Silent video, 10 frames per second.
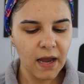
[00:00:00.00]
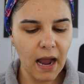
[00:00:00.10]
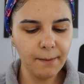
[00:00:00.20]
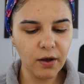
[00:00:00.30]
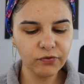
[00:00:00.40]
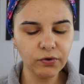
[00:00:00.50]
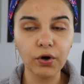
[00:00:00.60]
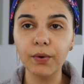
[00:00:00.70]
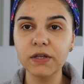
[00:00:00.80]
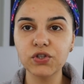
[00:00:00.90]
I'm also
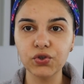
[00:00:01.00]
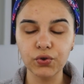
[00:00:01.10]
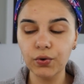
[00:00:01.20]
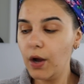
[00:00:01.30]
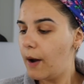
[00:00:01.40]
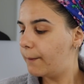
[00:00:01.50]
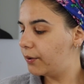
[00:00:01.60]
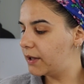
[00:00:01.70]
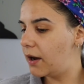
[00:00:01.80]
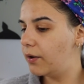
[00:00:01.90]
going to
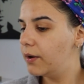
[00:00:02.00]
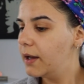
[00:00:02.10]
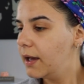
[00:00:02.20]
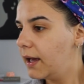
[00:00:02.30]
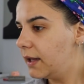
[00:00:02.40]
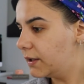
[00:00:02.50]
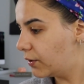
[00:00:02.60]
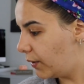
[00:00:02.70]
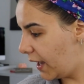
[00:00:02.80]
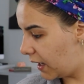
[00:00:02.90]
pull out a
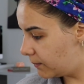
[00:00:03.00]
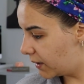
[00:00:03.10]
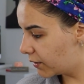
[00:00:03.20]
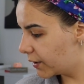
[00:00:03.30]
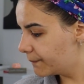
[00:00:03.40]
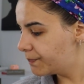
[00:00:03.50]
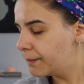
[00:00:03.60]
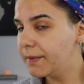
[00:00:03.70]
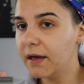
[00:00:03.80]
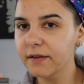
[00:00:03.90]
little hand mirror
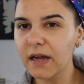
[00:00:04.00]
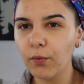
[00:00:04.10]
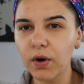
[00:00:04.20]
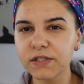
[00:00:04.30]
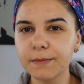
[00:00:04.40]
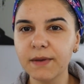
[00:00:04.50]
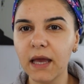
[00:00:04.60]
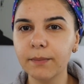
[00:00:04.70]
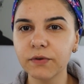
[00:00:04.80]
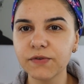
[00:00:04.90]
because I want to be
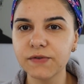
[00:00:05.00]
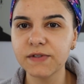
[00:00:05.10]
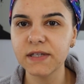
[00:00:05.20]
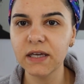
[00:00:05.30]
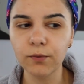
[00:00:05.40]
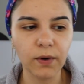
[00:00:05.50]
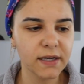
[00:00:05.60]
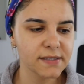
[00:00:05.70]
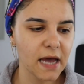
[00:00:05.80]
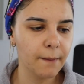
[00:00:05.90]
able to see what
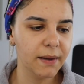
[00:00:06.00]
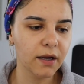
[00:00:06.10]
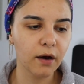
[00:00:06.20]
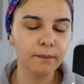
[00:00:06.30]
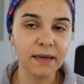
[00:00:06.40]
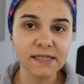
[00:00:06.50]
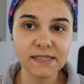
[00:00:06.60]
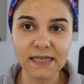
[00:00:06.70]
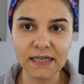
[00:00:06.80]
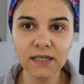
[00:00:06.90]
is happening on my
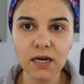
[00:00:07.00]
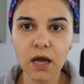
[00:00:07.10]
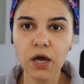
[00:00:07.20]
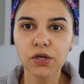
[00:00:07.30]
skin.